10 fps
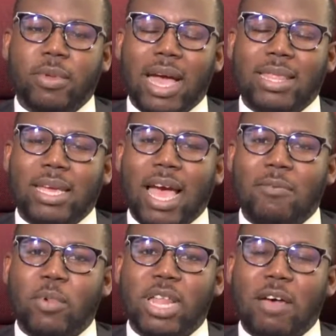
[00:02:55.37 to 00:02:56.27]
and they
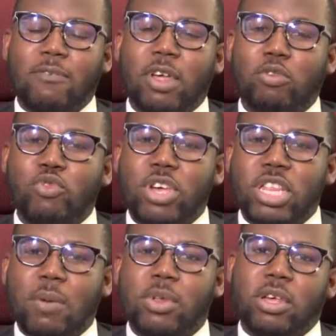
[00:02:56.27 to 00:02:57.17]
must have
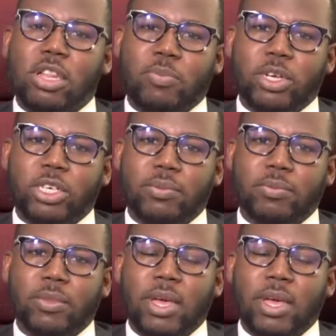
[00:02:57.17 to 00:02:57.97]
reasonable suspicion